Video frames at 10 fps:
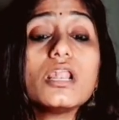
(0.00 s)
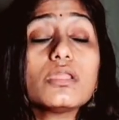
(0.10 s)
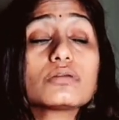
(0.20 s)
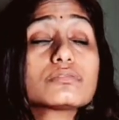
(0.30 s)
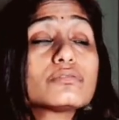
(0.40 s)

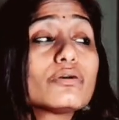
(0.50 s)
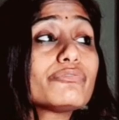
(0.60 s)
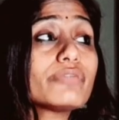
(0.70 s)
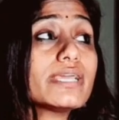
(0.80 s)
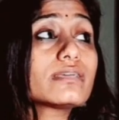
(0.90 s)
lots
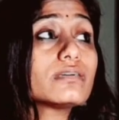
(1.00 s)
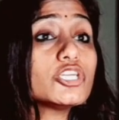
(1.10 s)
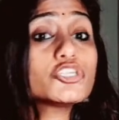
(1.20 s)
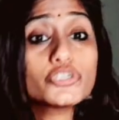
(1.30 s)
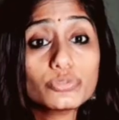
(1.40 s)
of like
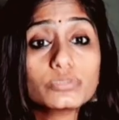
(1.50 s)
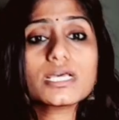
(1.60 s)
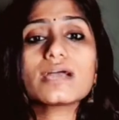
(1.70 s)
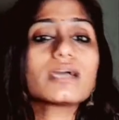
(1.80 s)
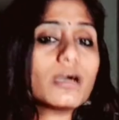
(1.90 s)
issues
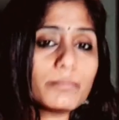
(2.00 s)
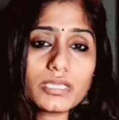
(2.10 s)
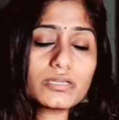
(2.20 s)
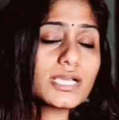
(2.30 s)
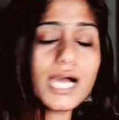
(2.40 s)
are
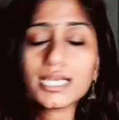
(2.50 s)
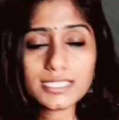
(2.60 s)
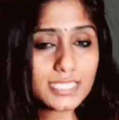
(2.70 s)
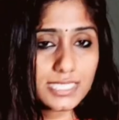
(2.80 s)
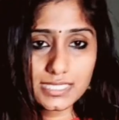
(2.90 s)
coming regarding
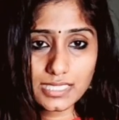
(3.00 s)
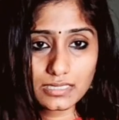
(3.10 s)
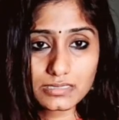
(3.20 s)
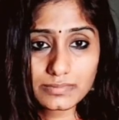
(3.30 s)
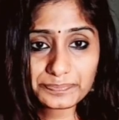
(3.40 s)
these things.